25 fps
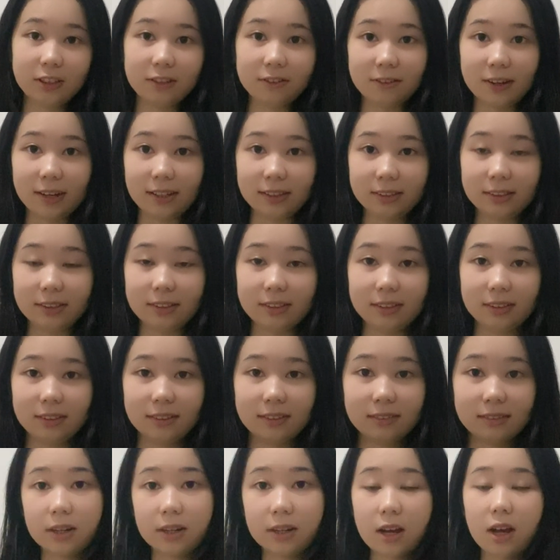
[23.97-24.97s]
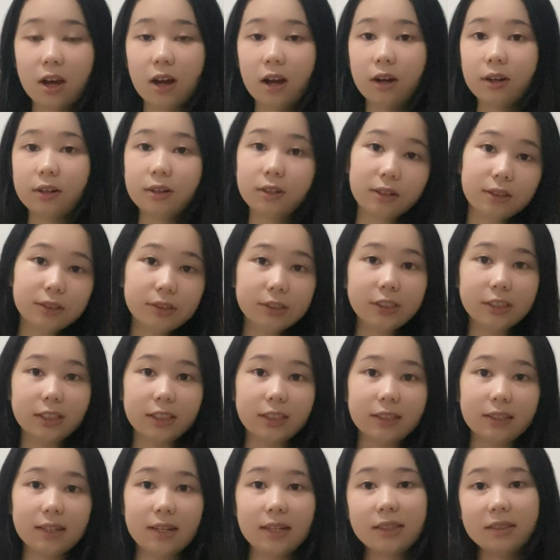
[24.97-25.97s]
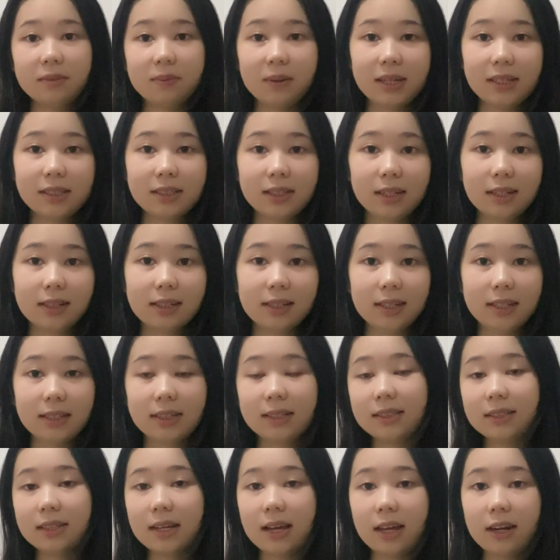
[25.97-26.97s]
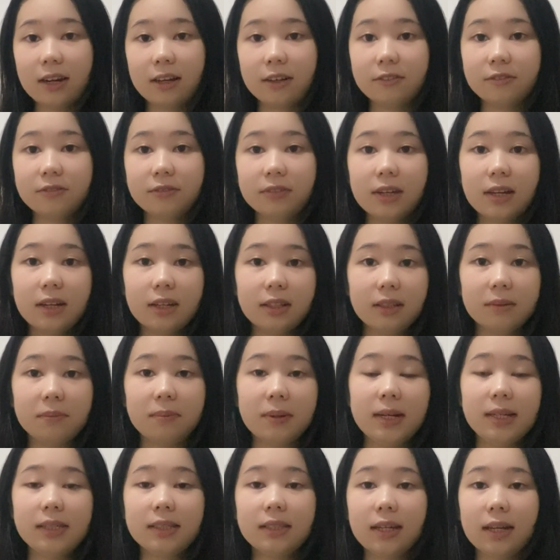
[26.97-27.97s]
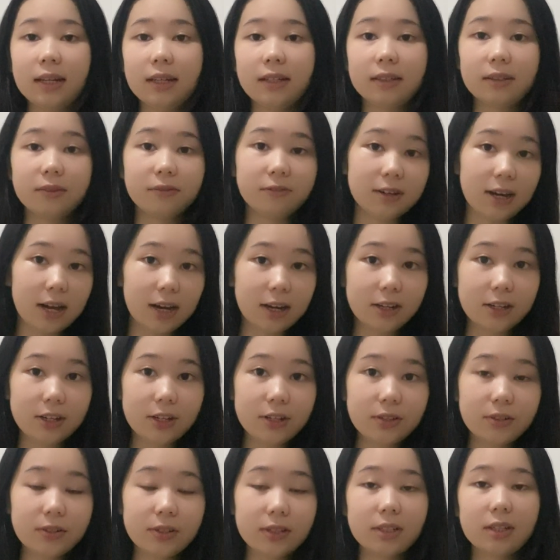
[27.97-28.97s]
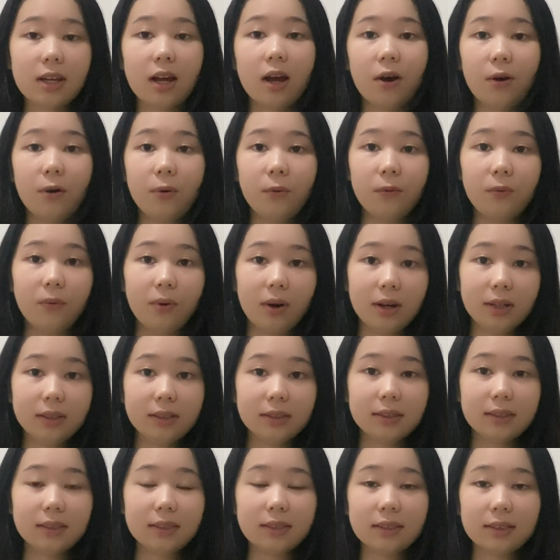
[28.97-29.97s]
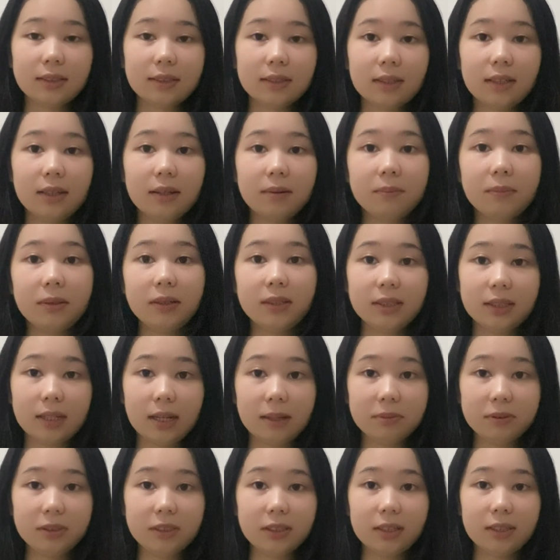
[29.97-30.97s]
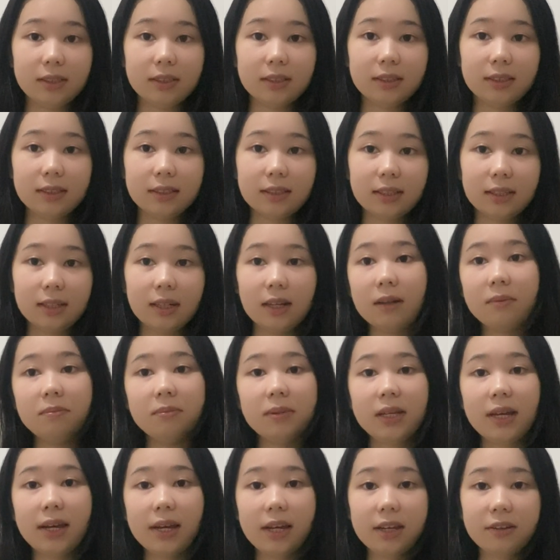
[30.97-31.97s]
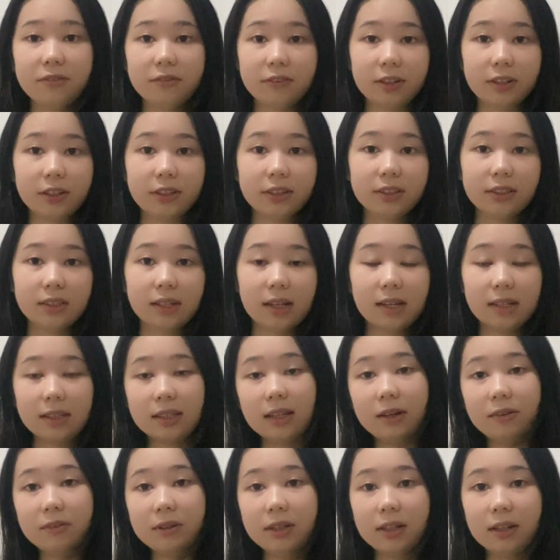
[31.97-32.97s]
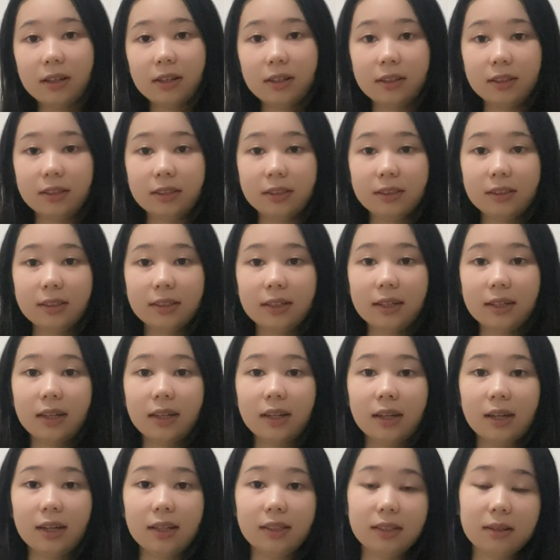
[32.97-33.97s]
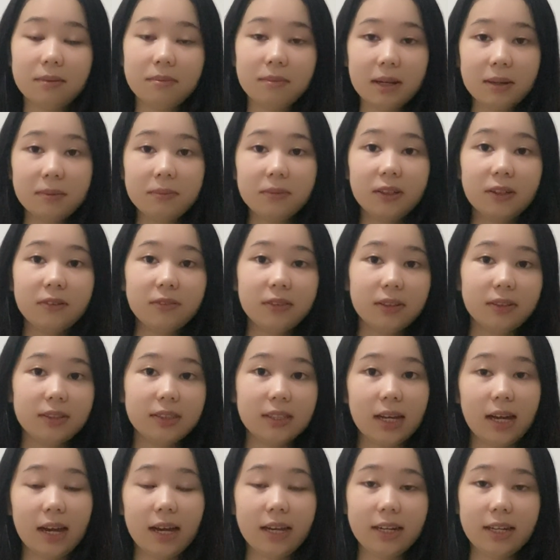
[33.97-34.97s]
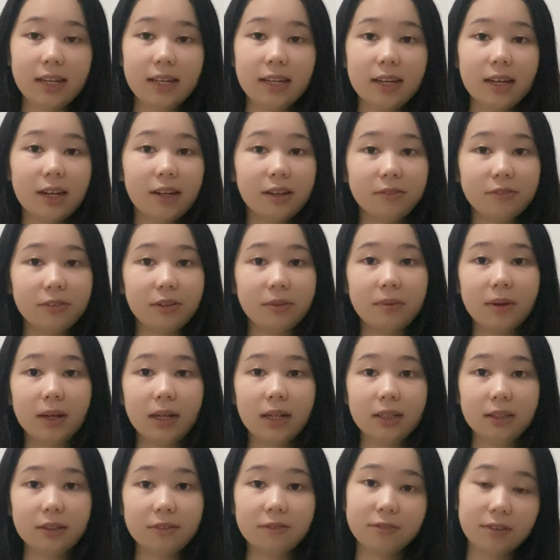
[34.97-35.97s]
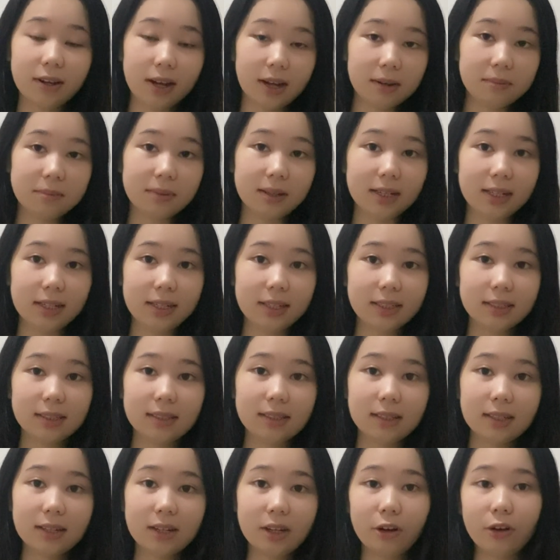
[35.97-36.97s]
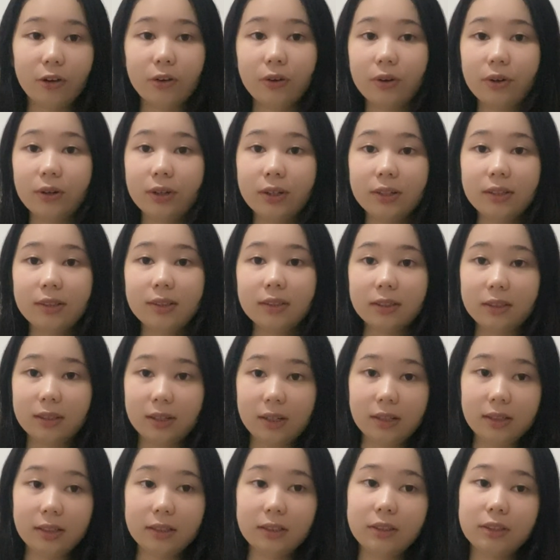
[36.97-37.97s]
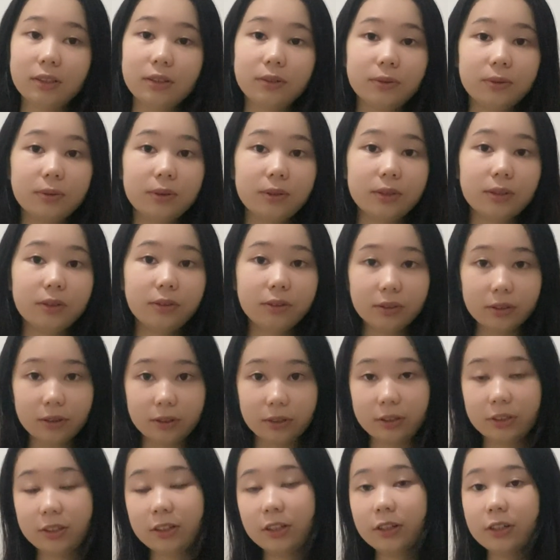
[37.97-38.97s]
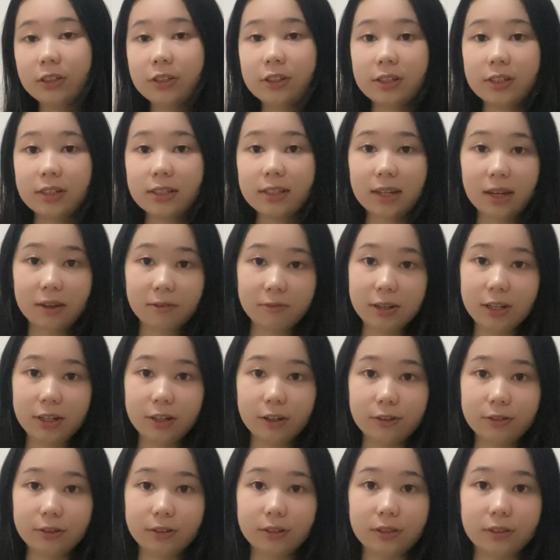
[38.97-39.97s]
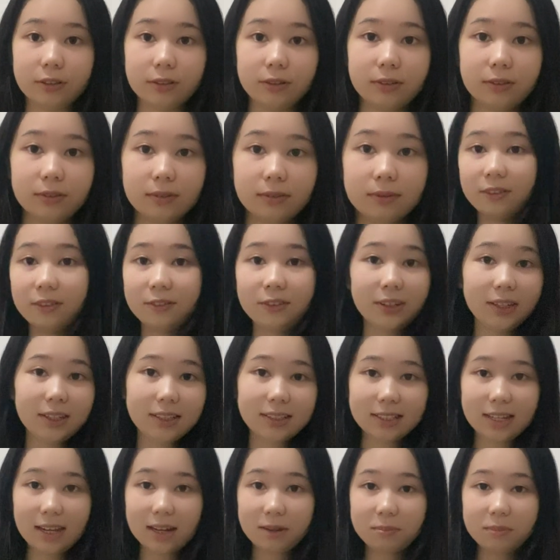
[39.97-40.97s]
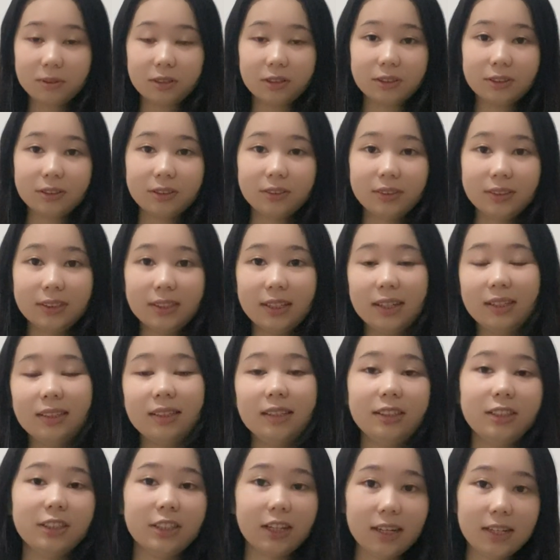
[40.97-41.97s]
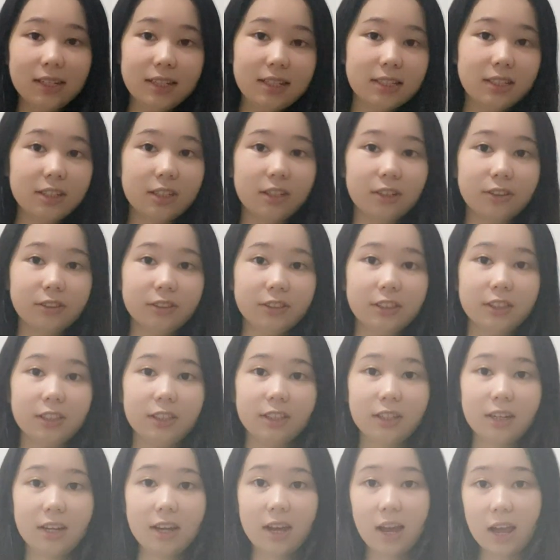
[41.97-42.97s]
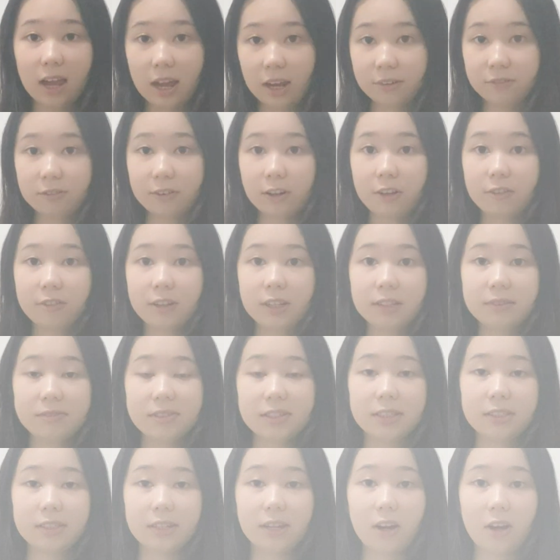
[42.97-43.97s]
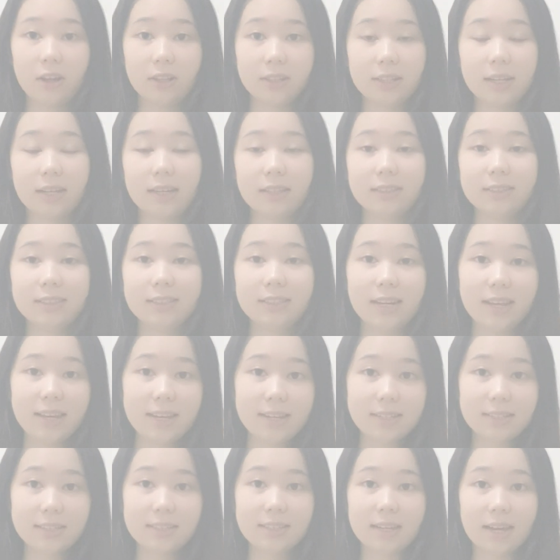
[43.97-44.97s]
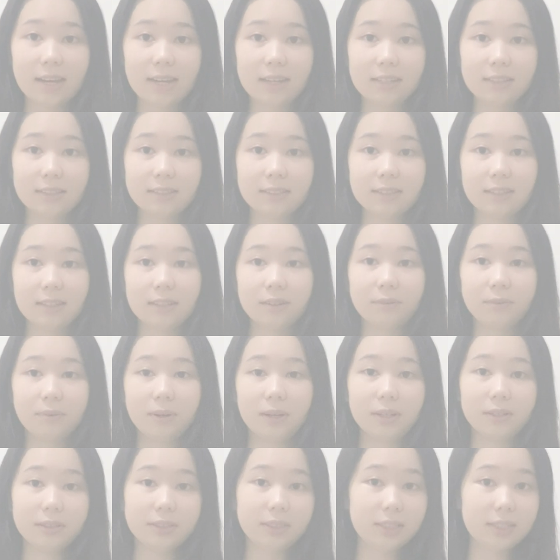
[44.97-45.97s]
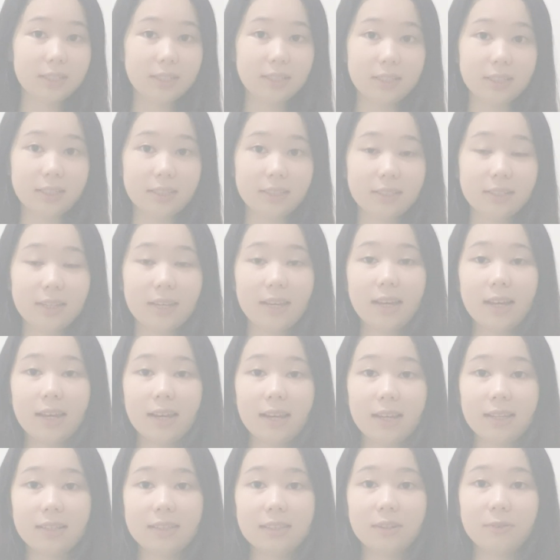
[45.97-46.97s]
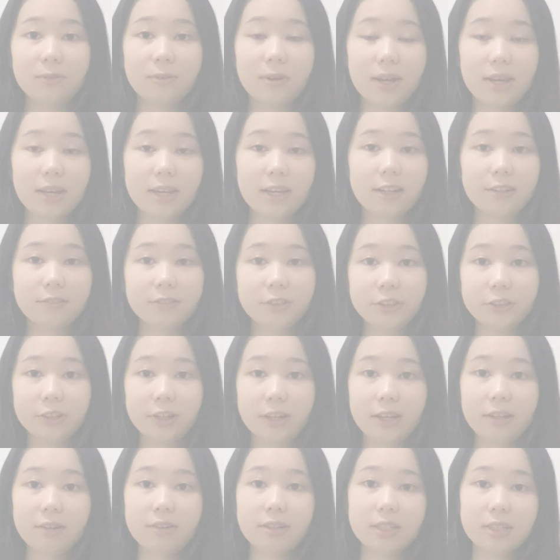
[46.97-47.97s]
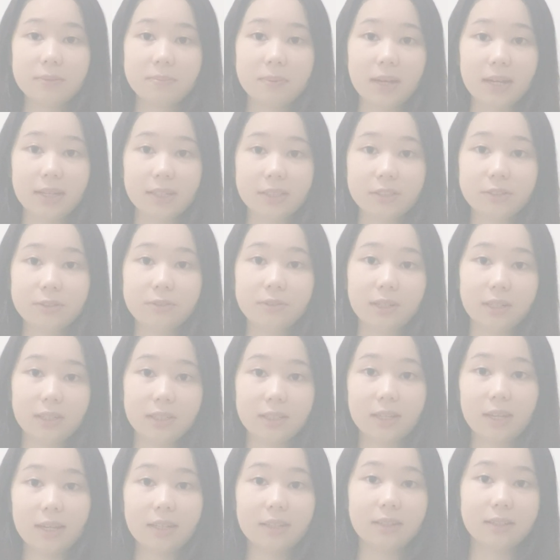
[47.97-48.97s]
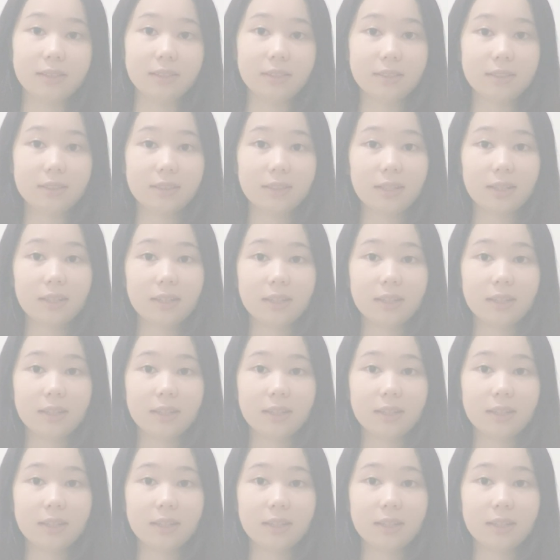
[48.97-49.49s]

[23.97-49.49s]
factor. Culture is basically the set of the basic values, wants, perceptions, and behaviors that we learn as a member of society from our families or our schools or churches that we go to. For example, in the Chinese culture, I've always been taught that staying silent while eating is a way of showing respect towards others